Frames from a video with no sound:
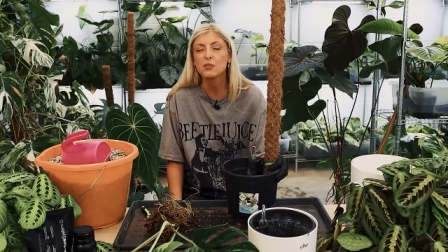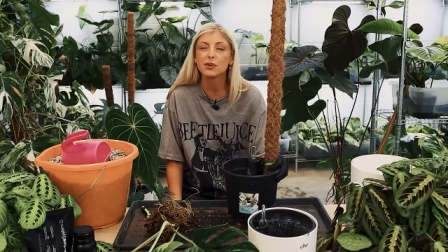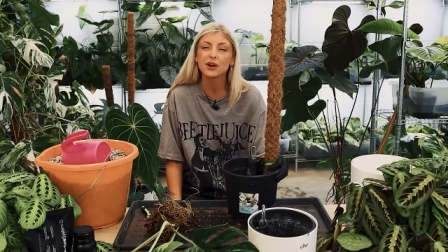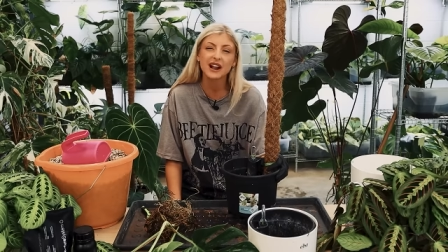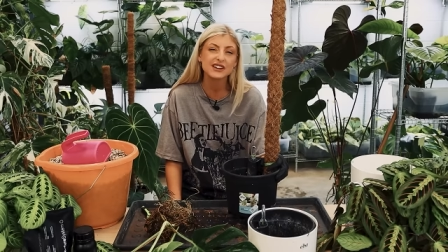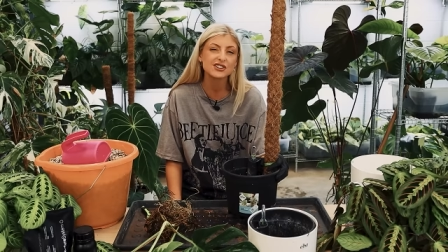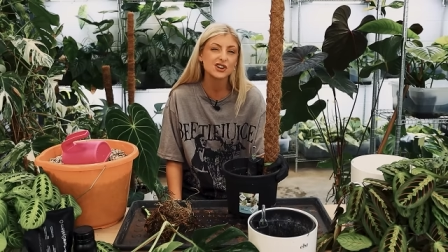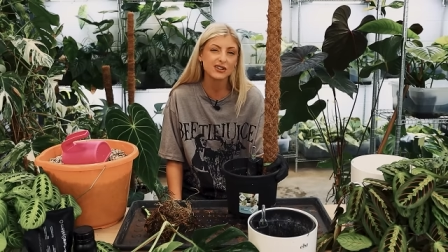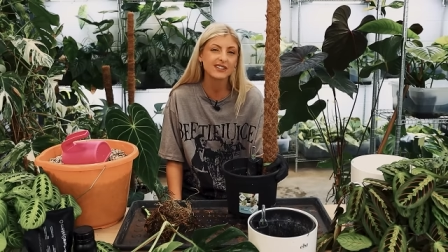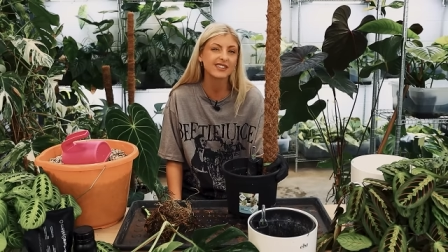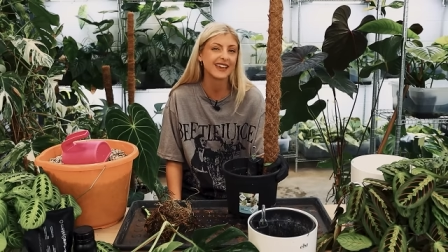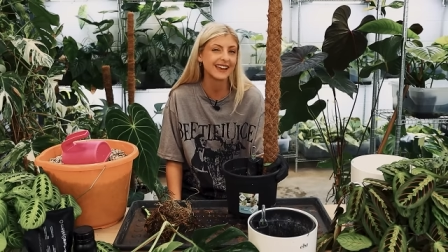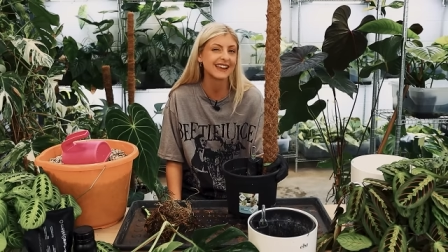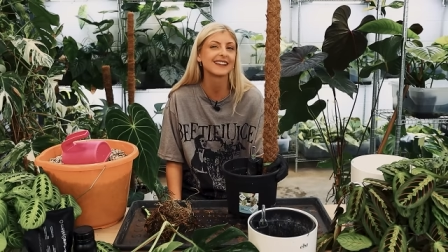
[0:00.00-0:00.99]
but i
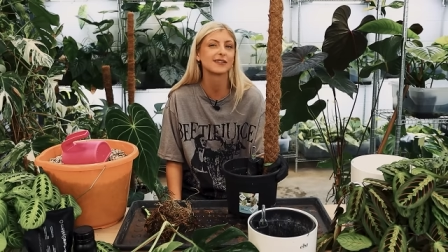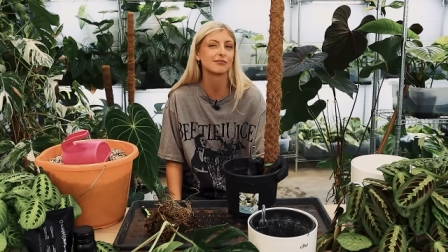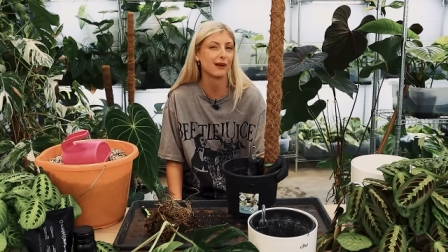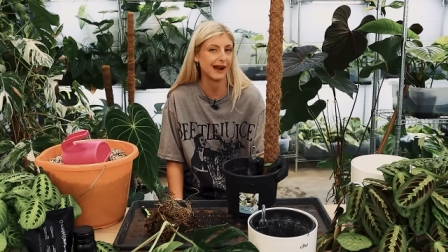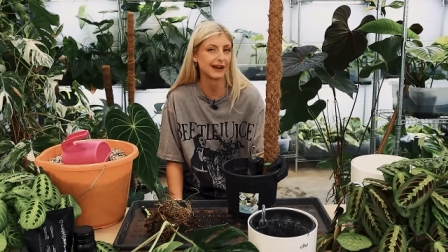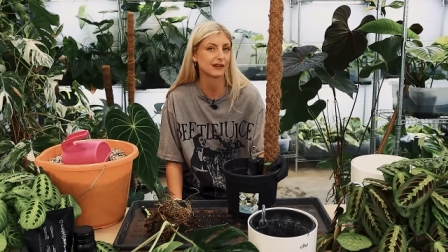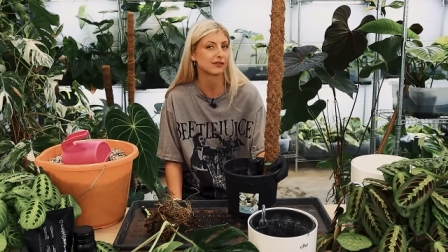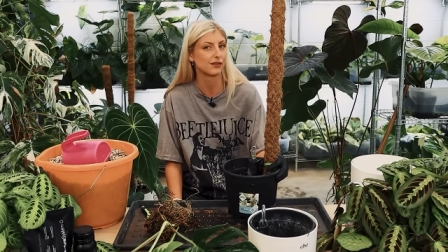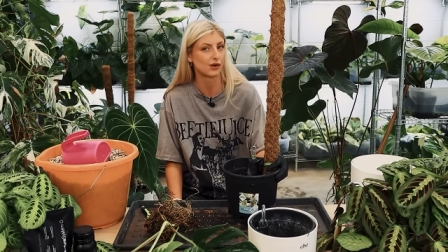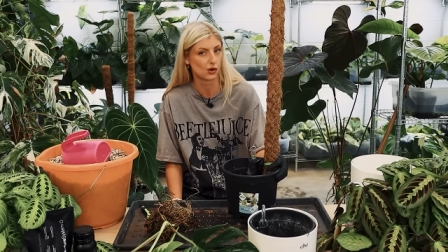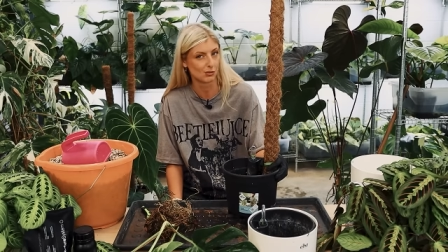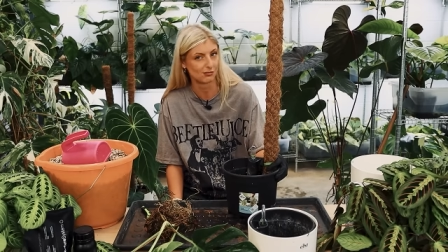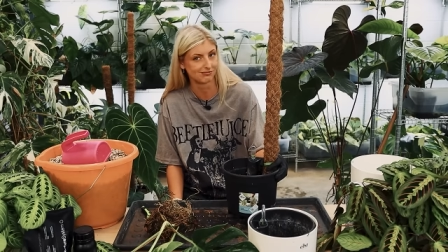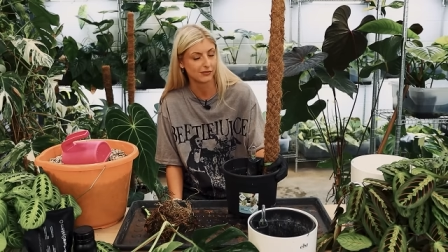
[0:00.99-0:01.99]
just think it's bad
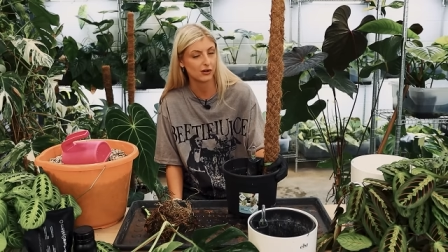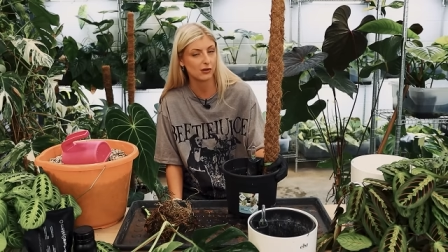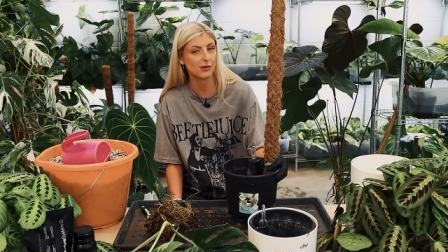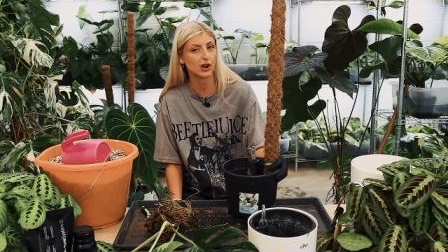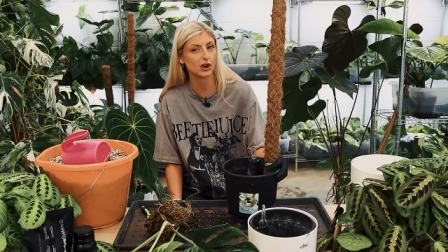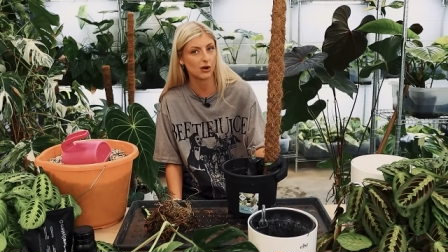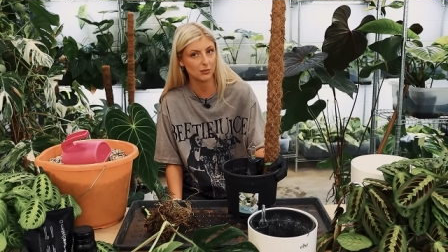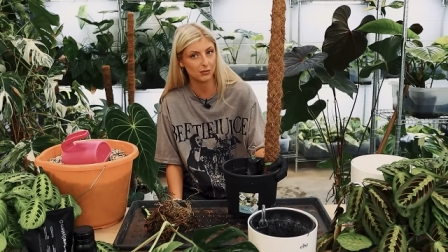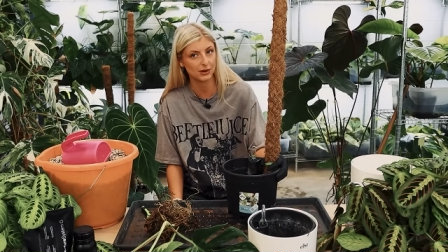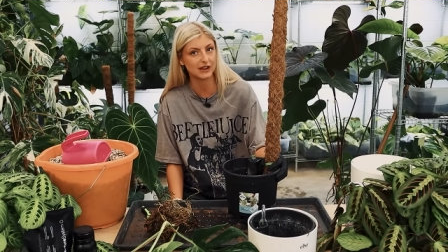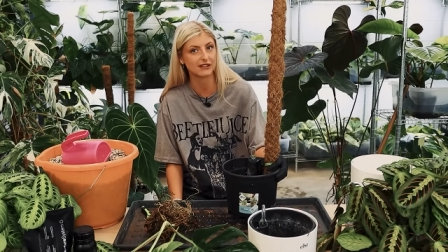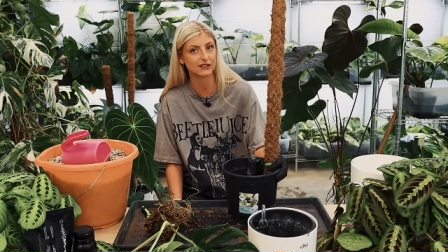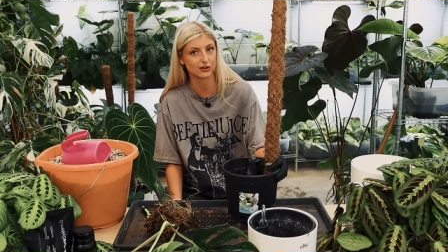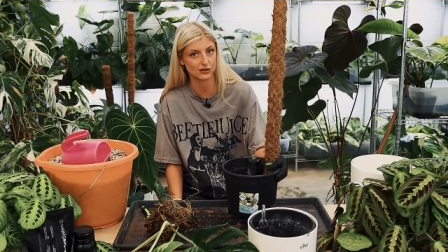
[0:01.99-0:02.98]
form from a
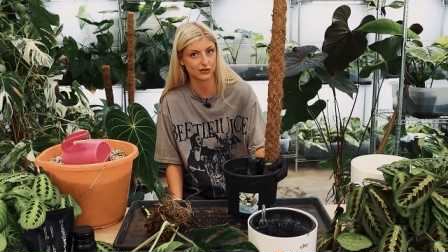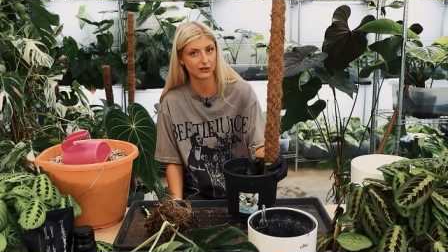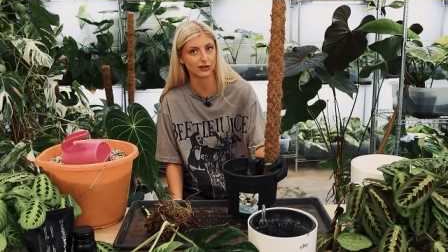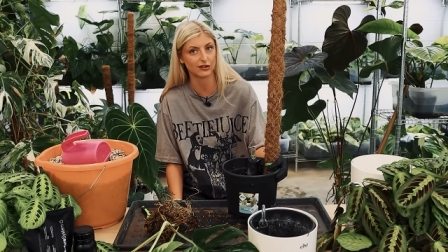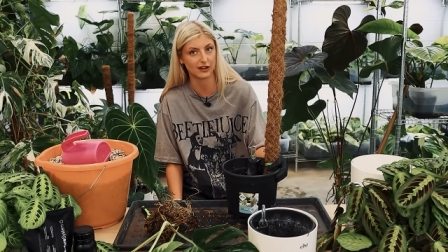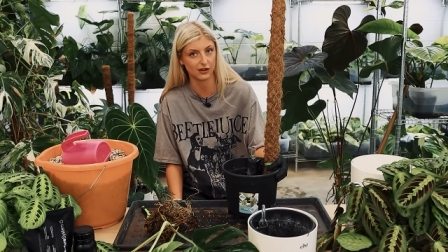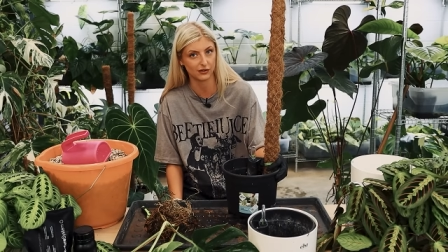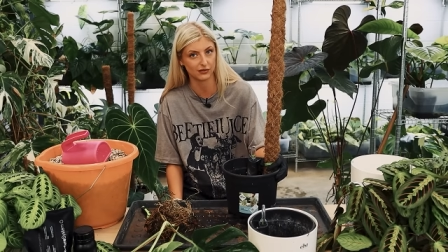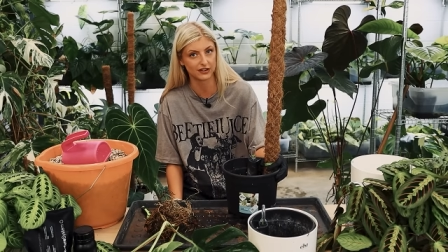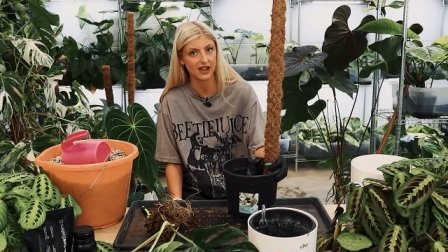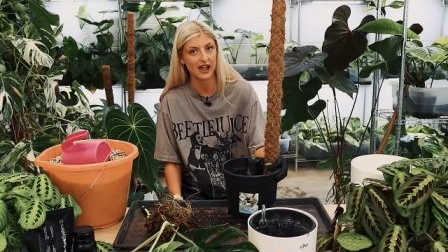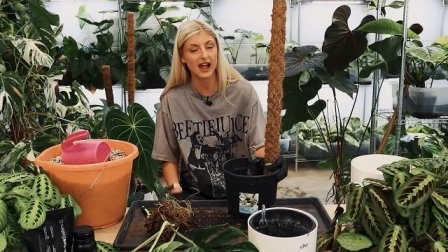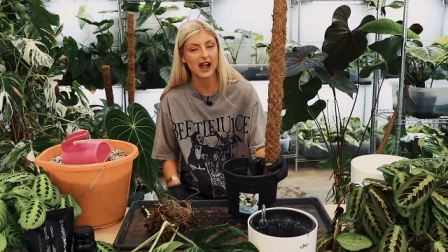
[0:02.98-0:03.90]
company such as yourselves